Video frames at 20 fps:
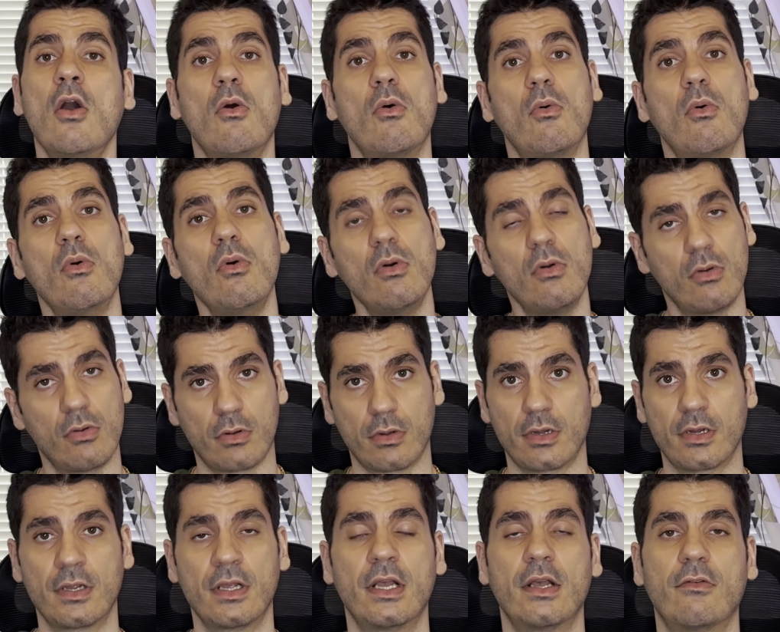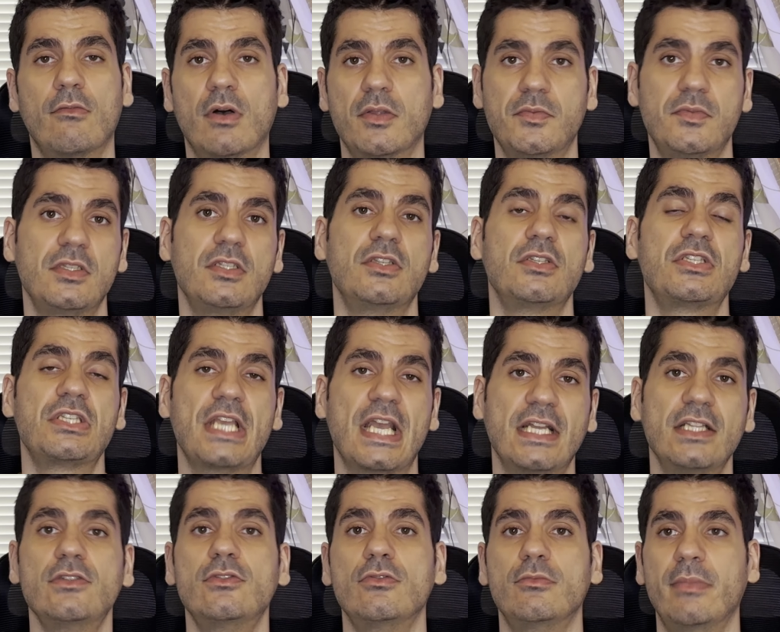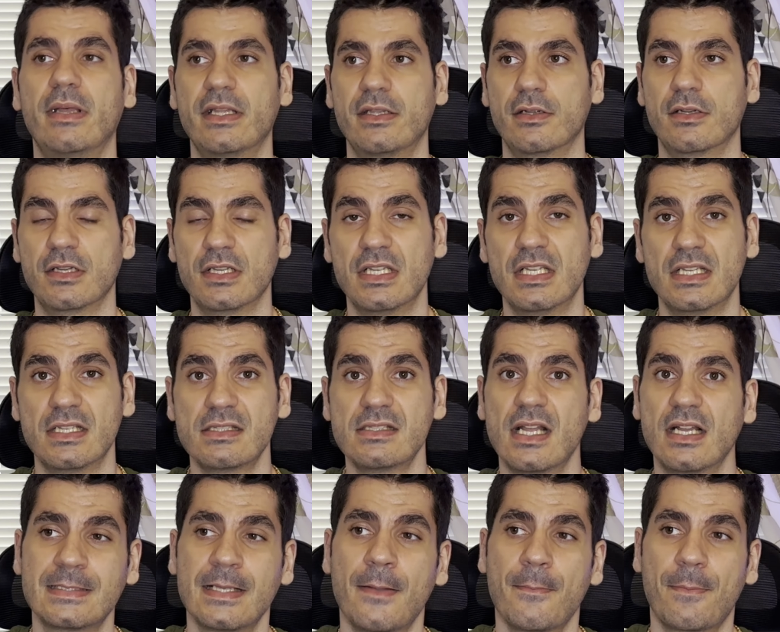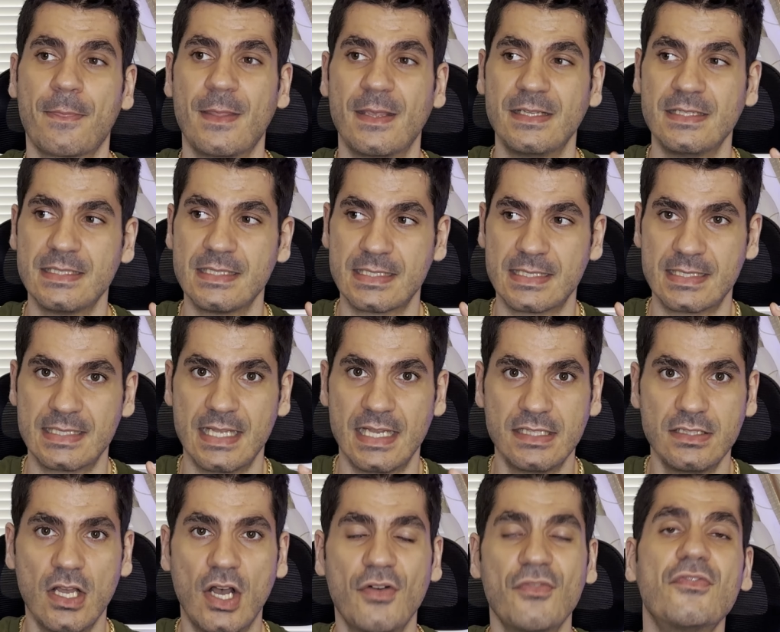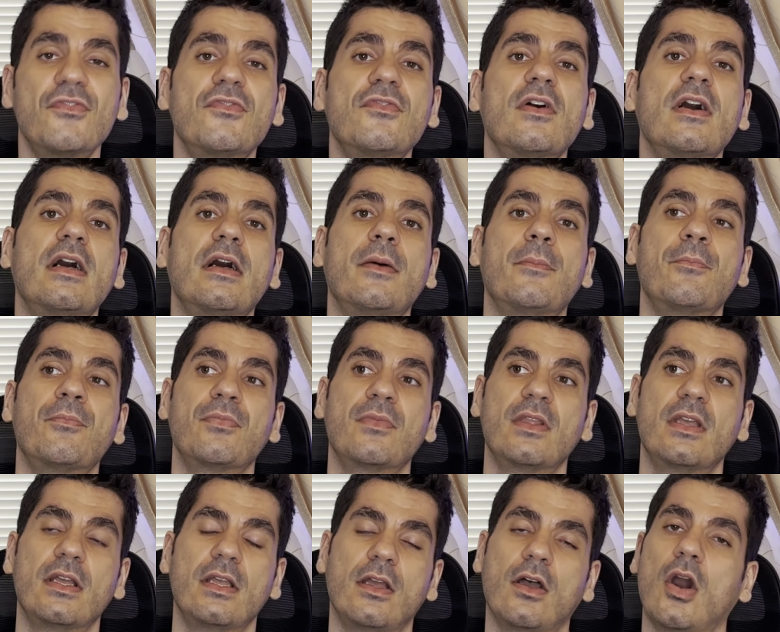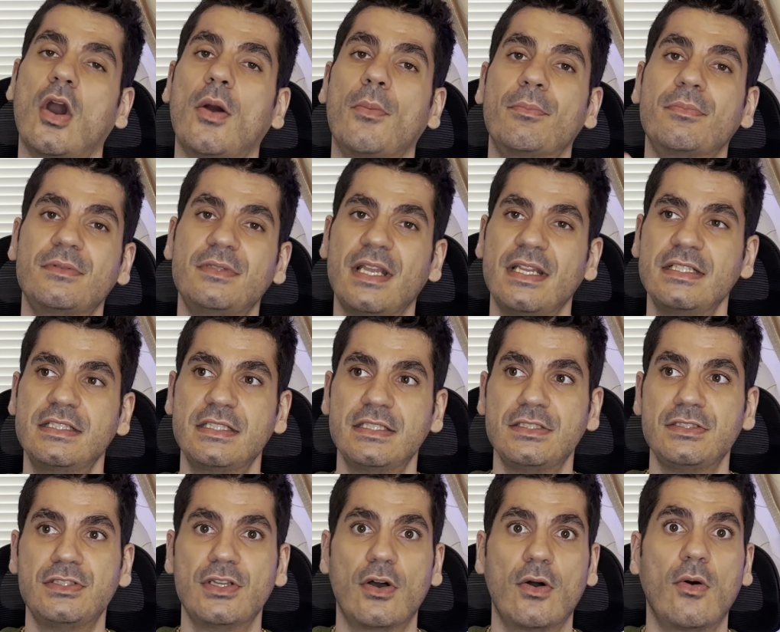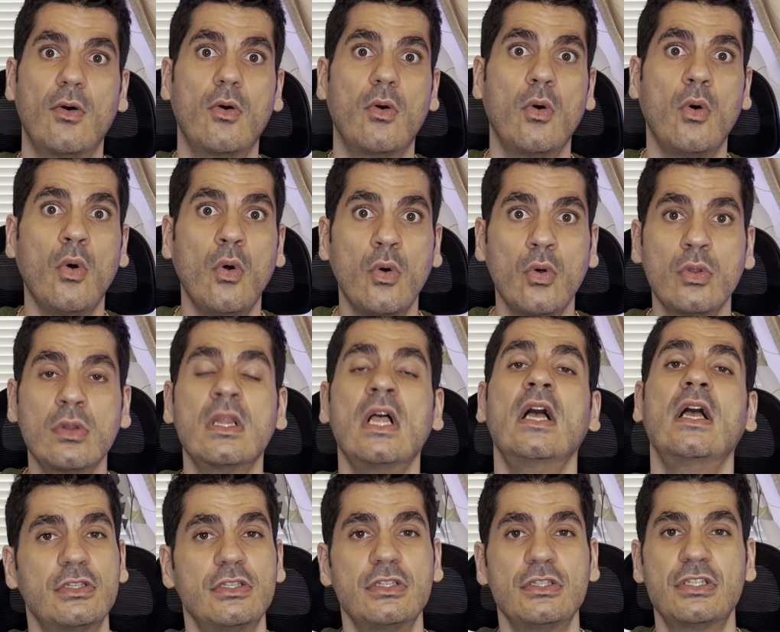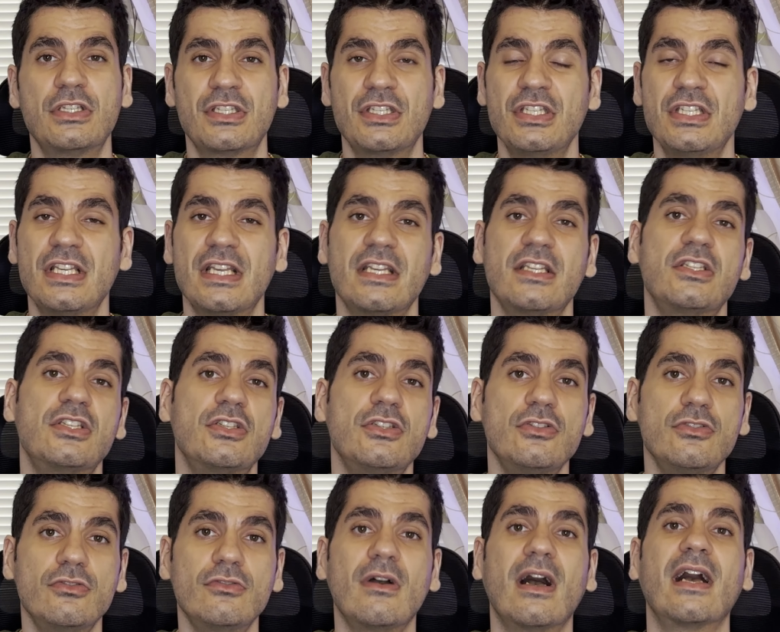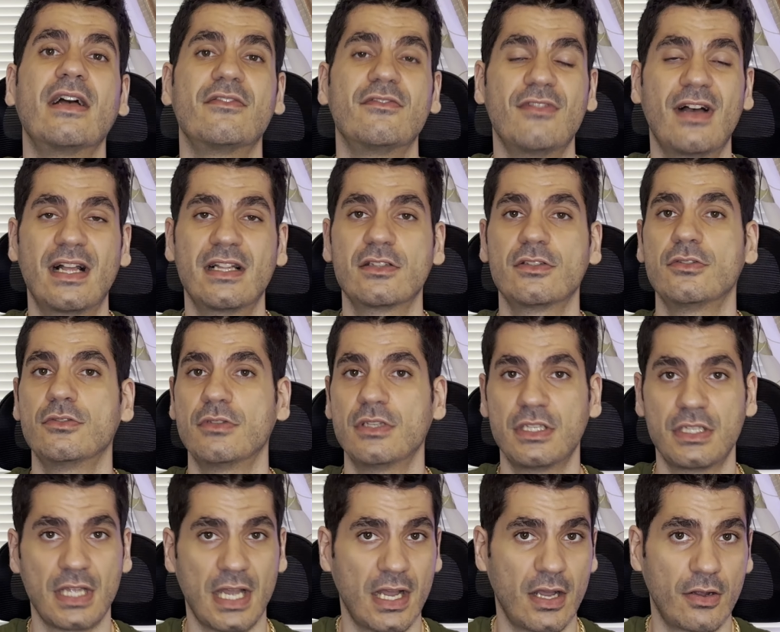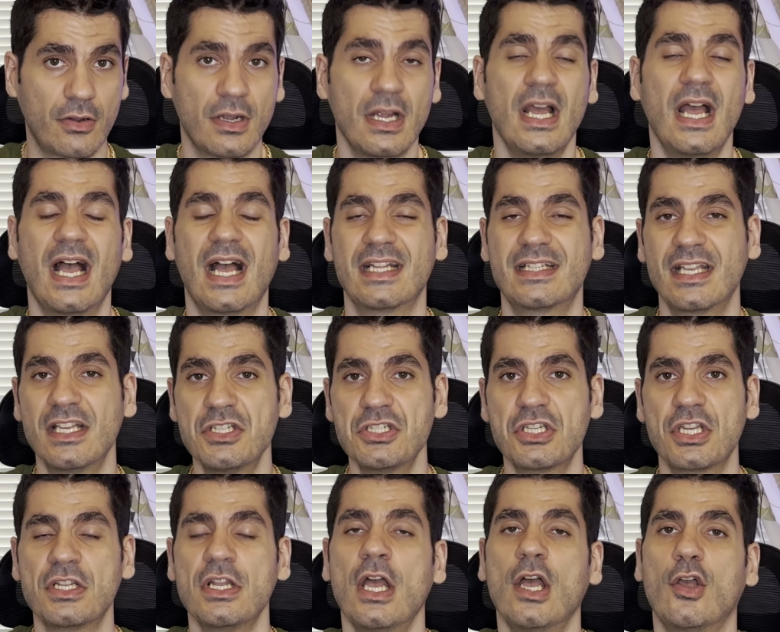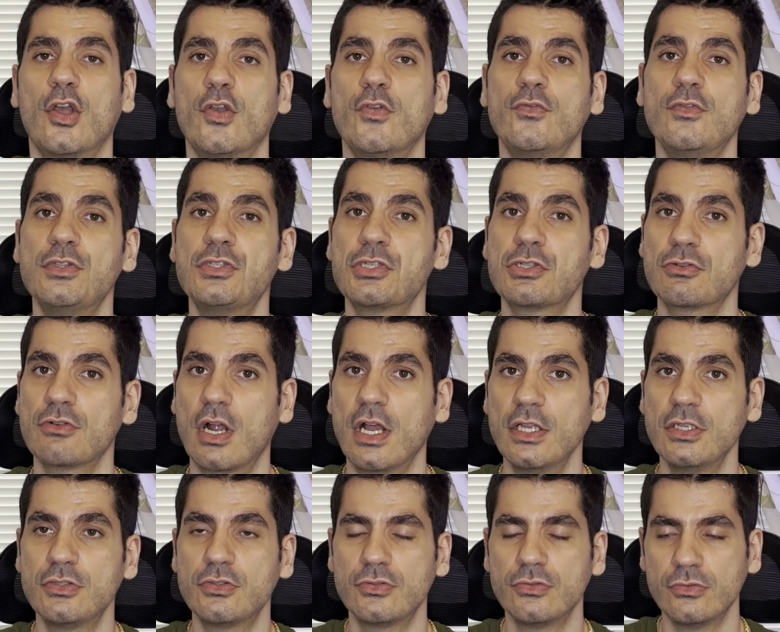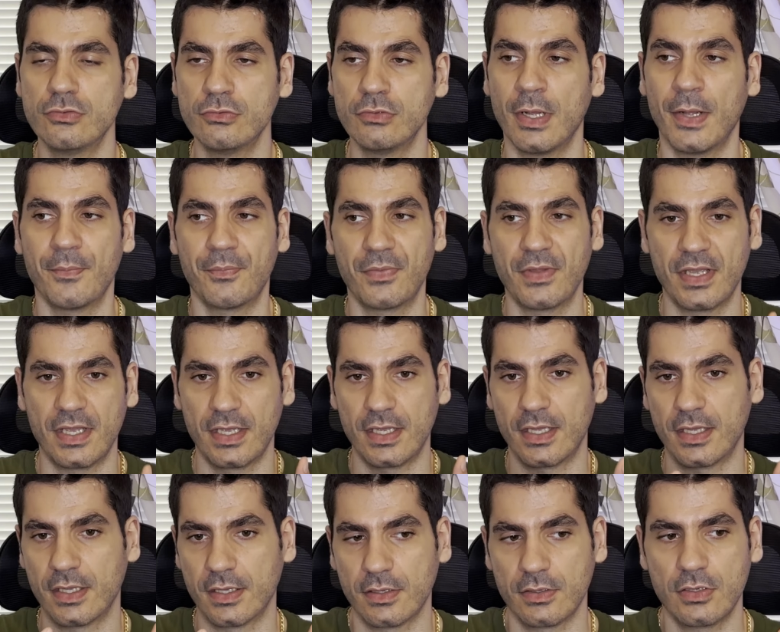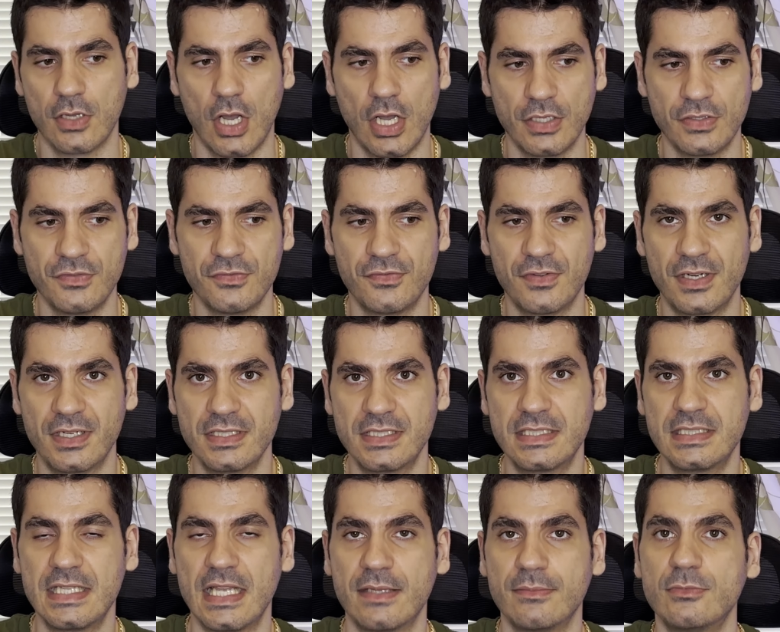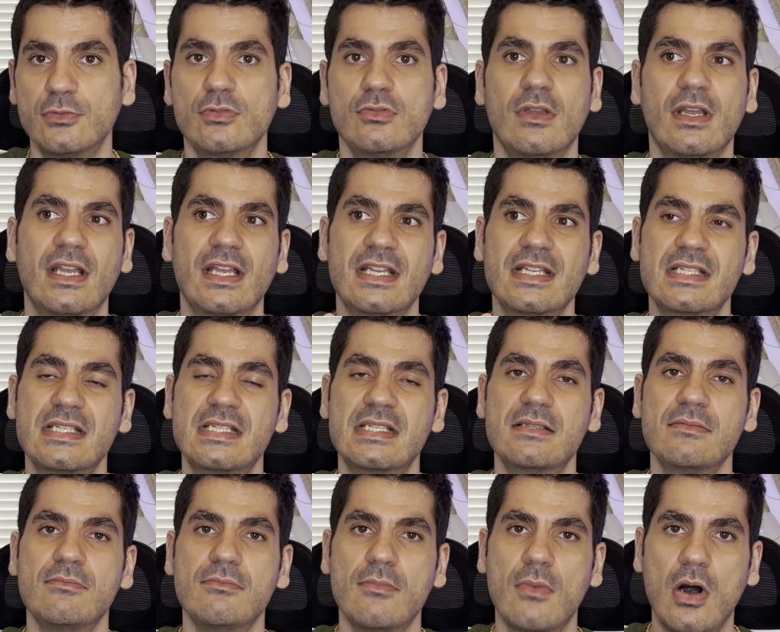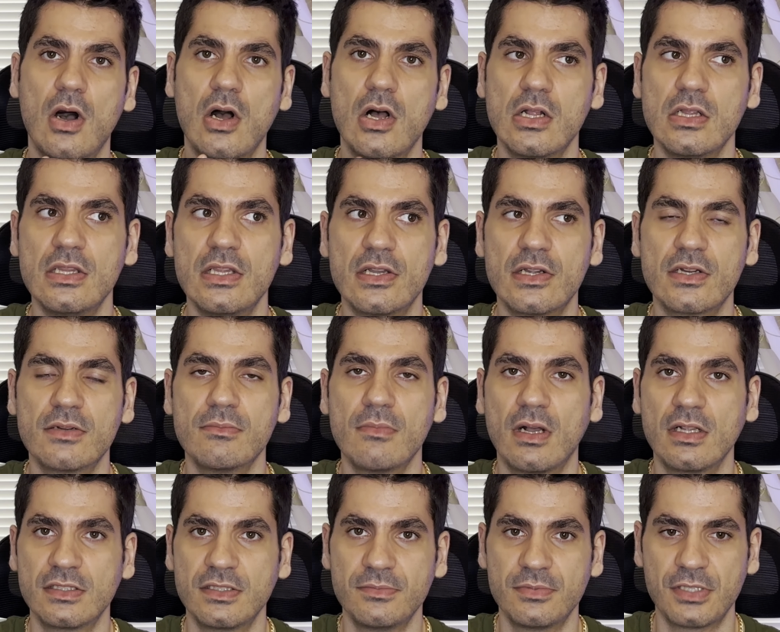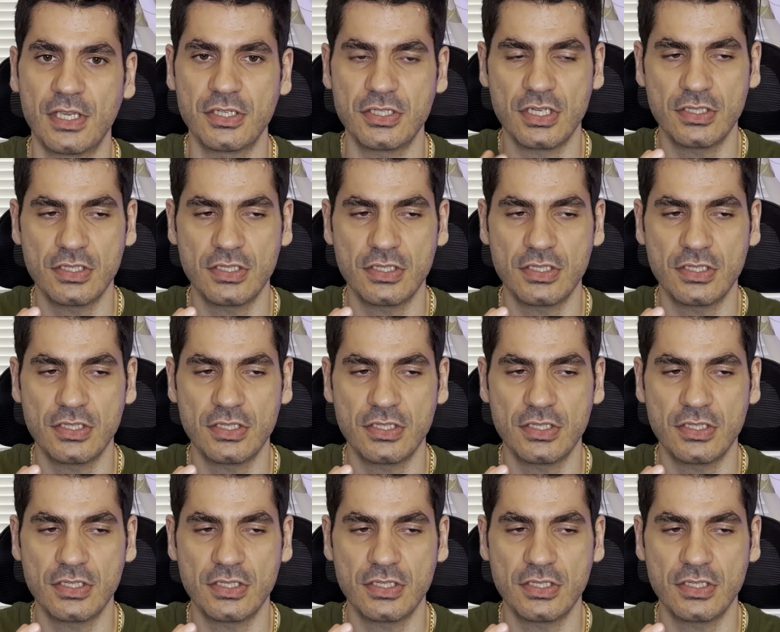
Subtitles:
Or what you can do better is that instead of updating the whole key Q and value in our attention, we try to convert them to a smaller multiplication.